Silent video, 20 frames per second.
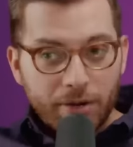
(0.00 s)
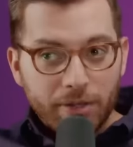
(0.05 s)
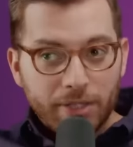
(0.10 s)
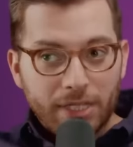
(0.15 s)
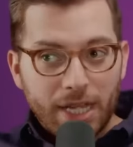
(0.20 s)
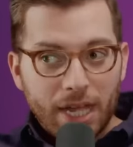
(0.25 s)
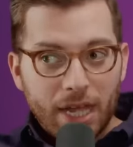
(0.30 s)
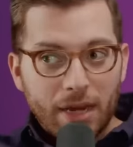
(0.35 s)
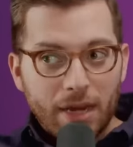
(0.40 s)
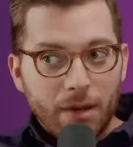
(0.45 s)
is
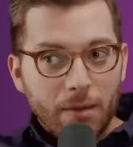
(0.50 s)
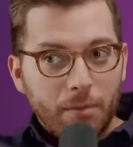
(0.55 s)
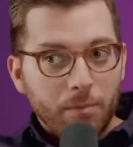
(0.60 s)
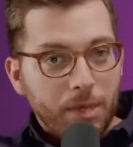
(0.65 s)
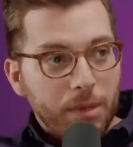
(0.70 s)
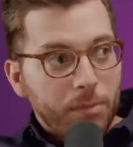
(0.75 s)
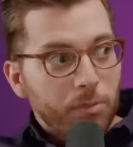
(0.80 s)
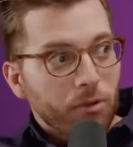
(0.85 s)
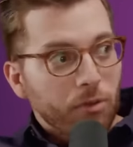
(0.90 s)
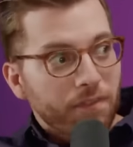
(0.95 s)
that
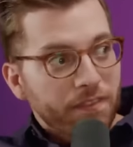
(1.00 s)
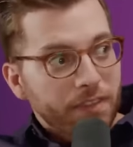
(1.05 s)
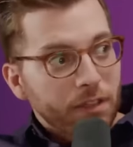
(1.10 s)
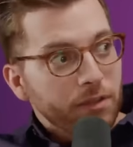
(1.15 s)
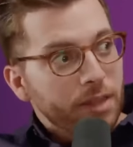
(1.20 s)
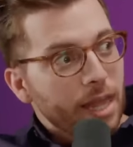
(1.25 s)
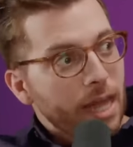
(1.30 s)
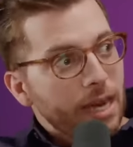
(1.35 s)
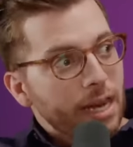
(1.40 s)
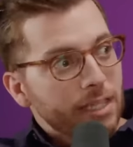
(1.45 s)
people feel
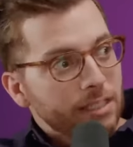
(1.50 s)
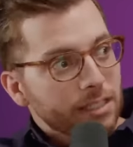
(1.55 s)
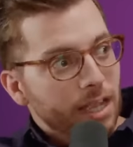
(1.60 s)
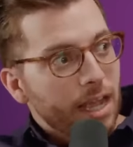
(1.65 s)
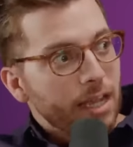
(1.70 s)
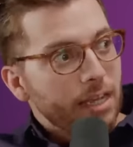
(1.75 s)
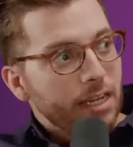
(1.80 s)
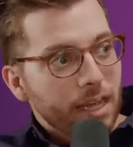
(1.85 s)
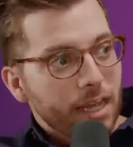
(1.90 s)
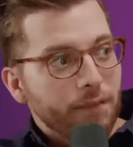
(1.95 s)
that
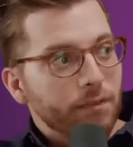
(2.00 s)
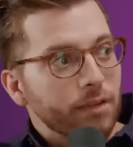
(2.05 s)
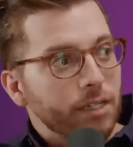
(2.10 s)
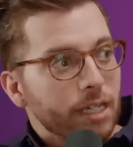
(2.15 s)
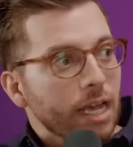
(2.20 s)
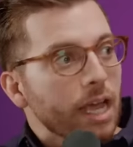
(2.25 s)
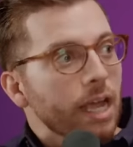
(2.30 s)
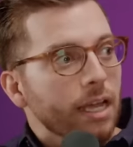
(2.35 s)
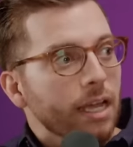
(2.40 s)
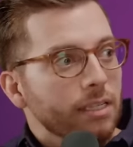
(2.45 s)
anxiety every
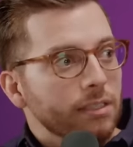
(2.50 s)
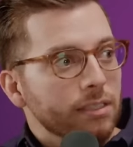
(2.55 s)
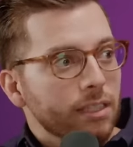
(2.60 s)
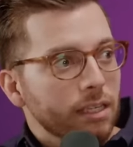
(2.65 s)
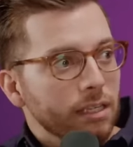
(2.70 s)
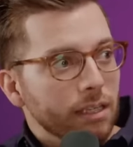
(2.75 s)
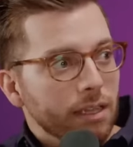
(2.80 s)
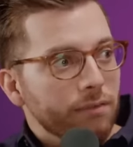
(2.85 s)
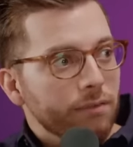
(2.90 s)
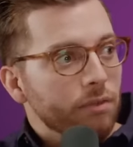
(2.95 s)
day as they
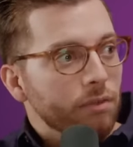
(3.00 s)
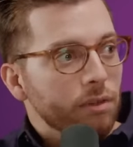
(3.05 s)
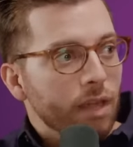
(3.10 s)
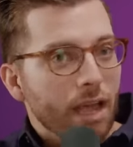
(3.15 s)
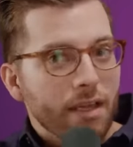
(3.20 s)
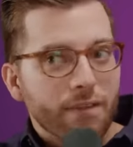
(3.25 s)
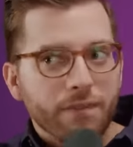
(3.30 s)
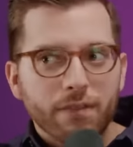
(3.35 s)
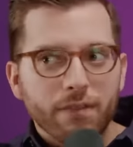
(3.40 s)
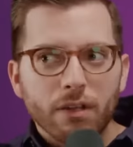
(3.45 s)
mm -hmm. live their mm-hmm.
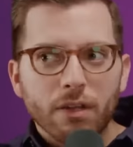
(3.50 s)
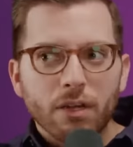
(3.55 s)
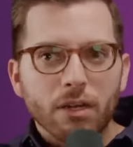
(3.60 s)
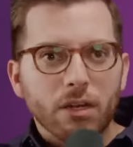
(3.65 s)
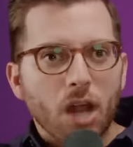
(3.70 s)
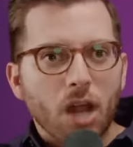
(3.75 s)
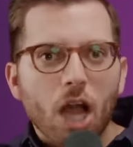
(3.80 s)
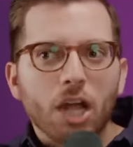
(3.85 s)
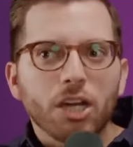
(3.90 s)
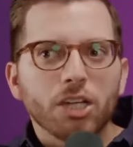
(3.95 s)
life
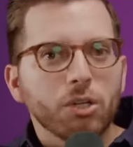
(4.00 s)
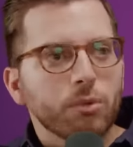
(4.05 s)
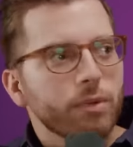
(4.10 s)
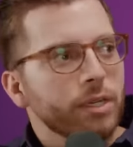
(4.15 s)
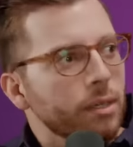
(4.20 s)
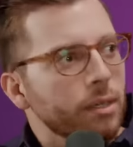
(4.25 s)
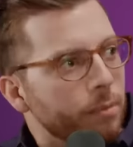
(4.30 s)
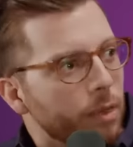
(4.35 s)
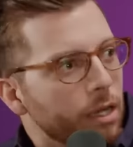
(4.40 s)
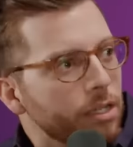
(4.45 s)
not
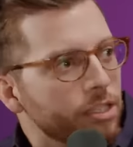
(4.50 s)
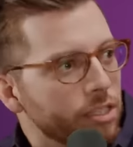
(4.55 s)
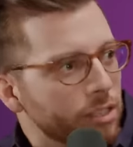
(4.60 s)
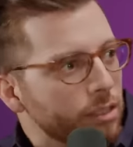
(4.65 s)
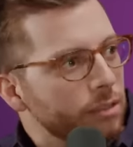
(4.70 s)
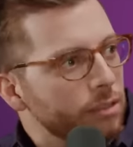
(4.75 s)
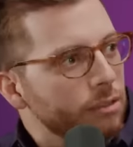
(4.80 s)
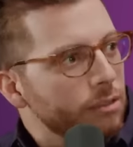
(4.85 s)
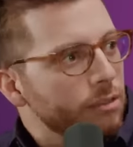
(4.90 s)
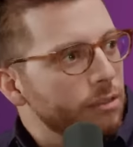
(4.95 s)
doing a
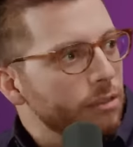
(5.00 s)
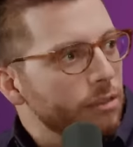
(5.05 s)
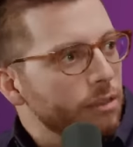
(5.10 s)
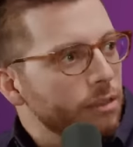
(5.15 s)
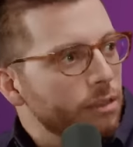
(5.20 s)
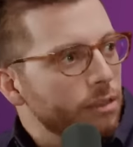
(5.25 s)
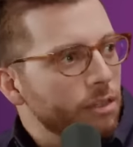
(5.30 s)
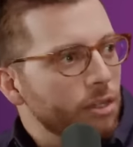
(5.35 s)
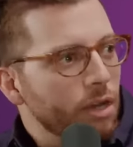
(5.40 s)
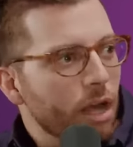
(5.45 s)
budget.
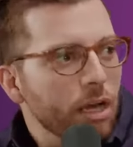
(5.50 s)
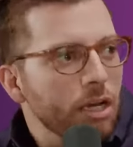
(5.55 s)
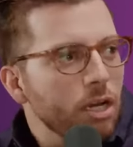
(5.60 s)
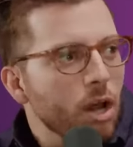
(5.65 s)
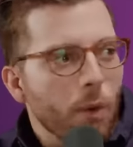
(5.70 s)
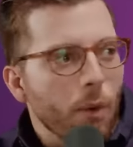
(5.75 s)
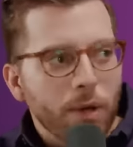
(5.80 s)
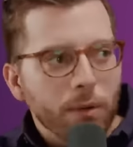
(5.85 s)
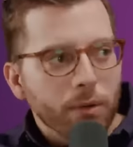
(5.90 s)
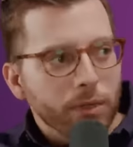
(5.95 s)
Yes. Not
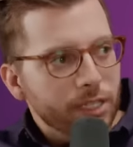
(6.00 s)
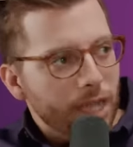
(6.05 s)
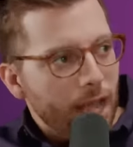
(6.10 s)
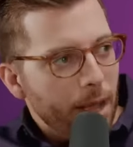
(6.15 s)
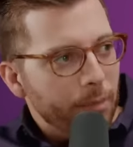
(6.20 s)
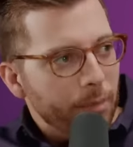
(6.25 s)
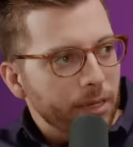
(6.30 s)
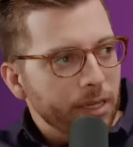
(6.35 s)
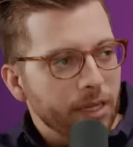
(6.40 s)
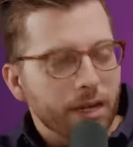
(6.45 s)
knowing what's
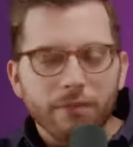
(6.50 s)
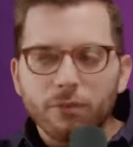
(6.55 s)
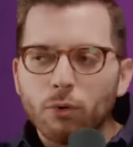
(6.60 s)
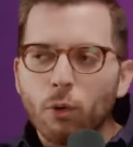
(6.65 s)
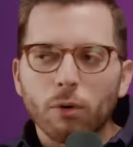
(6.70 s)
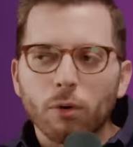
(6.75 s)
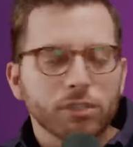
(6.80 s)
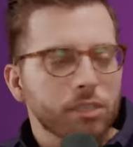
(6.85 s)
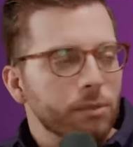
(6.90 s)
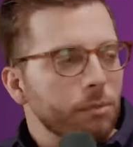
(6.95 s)
happening. And of
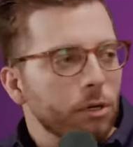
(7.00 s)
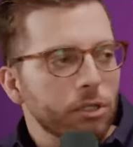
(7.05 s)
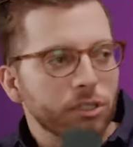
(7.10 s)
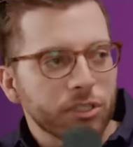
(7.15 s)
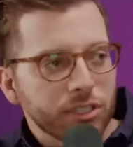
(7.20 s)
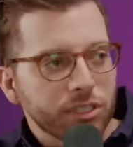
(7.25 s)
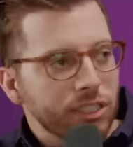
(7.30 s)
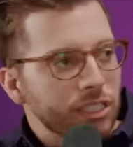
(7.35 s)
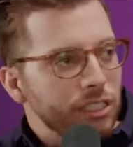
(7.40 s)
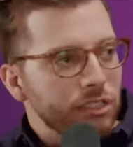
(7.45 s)
course,
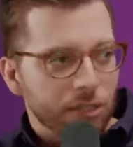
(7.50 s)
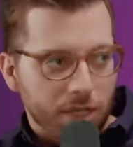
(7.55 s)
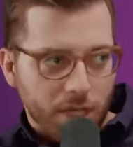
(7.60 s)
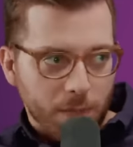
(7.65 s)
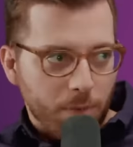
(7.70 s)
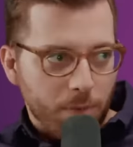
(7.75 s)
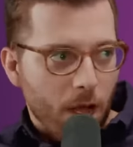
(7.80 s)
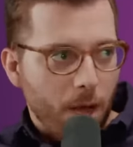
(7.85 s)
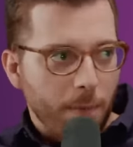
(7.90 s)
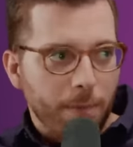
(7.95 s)
emergencies are going
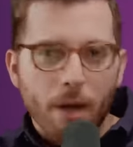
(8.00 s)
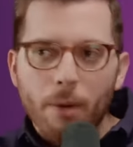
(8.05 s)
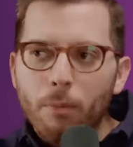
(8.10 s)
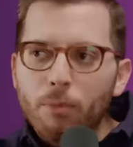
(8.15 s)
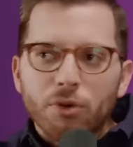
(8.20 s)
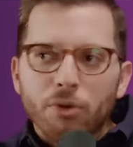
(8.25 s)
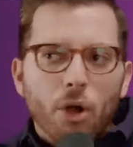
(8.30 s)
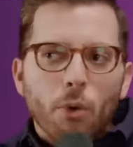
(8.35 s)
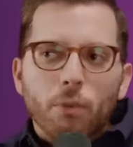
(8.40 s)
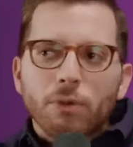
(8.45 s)
to pop up.
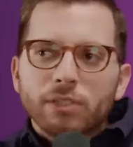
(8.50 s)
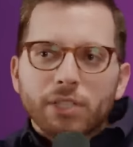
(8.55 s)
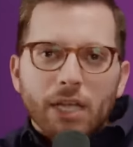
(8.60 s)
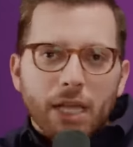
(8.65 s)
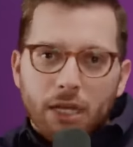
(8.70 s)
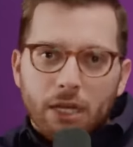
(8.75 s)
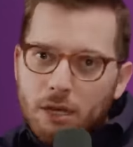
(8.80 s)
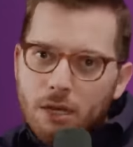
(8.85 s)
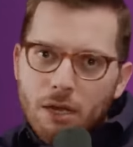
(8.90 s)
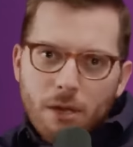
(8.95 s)
No one's
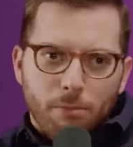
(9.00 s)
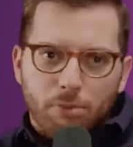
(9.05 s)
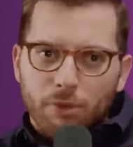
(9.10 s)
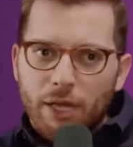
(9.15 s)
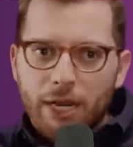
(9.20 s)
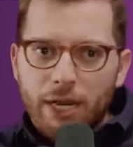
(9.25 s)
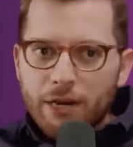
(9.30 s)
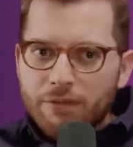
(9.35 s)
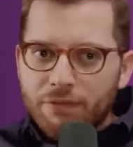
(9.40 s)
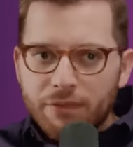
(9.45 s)
like
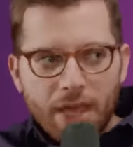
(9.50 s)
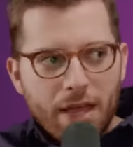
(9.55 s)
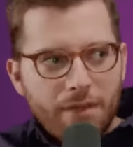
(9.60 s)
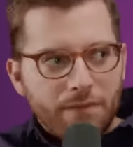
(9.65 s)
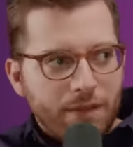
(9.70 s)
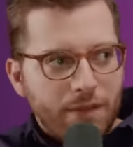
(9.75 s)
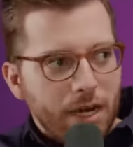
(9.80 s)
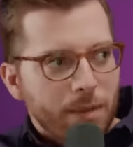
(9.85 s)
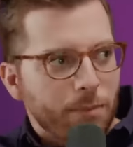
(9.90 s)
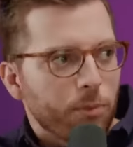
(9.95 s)
planning for that
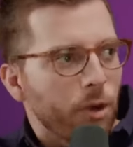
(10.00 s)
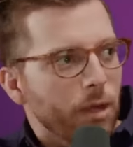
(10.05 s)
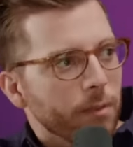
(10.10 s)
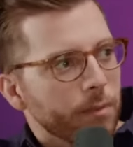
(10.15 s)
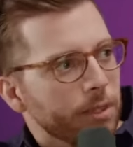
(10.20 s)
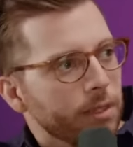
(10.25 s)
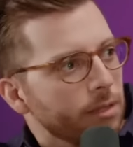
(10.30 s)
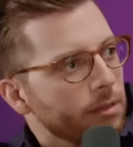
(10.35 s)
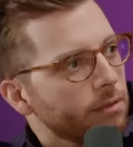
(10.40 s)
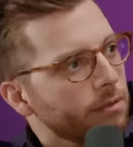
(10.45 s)
vet
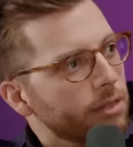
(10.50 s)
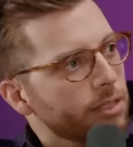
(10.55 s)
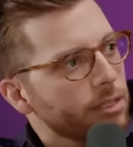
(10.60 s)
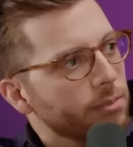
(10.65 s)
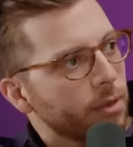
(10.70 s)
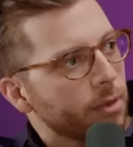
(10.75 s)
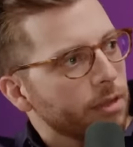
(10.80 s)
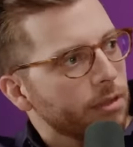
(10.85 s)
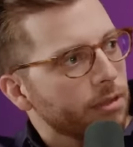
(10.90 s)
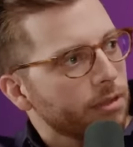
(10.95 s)
appointment this
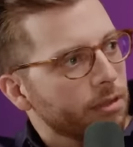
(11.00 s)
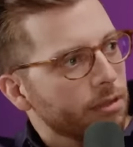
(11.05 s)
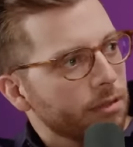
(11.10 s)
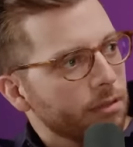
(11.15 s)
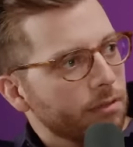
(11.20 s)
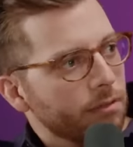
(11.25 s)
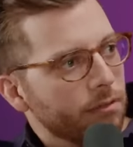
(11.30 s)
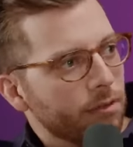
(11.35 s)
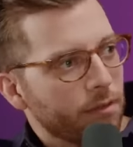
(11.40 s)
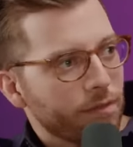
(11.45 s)
month
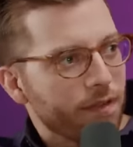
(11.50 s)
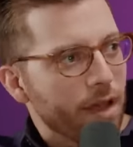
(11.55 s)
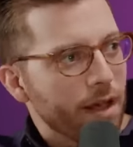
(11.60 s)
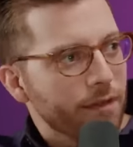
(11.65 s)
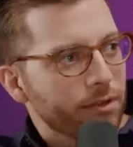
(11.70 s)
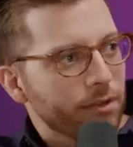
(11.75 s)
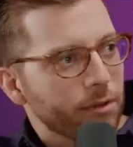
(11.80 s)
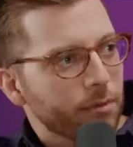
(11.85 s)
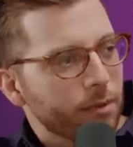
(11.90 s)
right, for right. 500